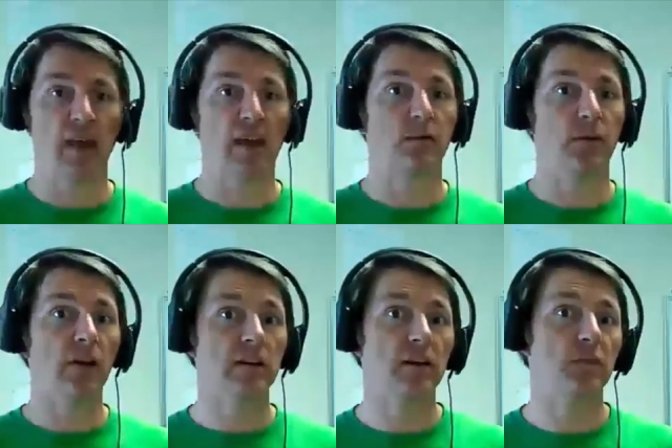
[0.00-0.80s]
And
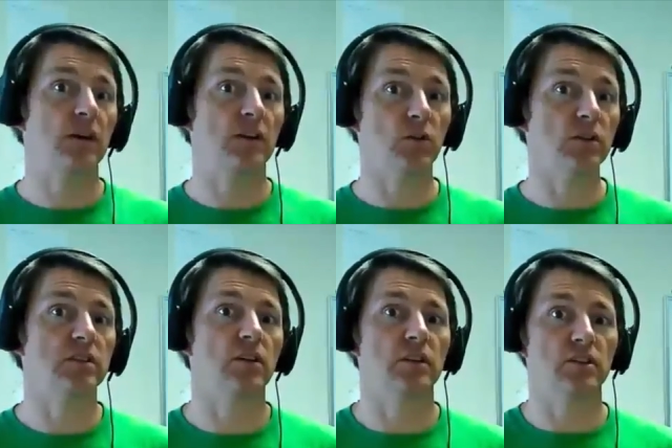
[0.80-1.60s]
Faraday found
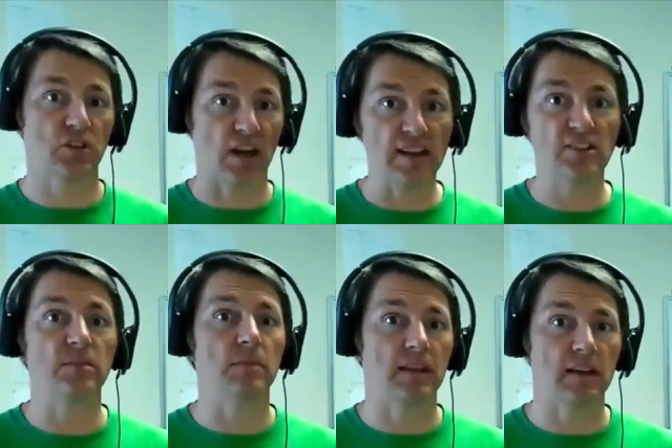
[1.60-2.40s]
also that changing
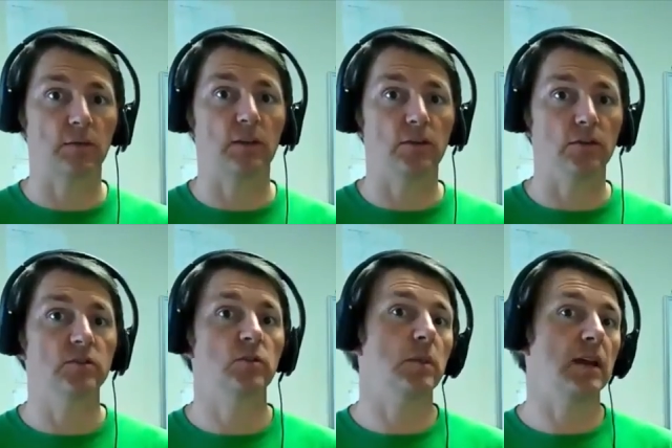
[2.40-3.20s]
magnetic fields
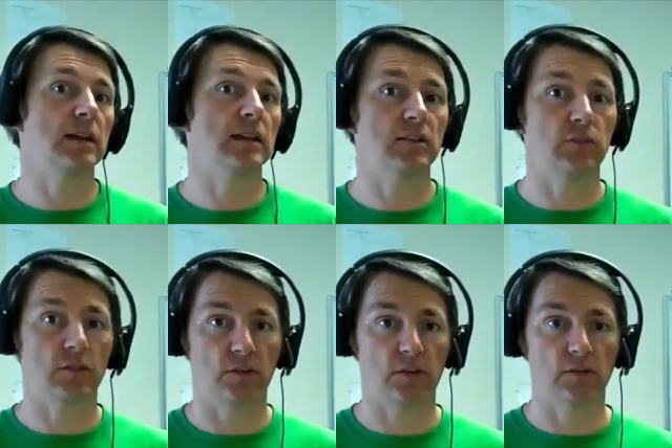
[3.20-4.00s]
would make an electric
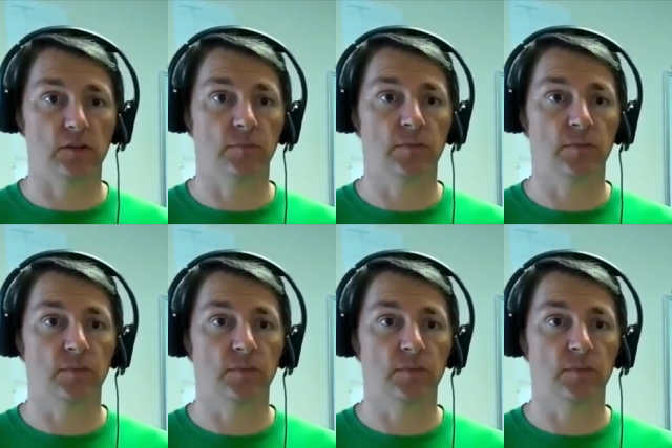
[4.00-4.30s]
field.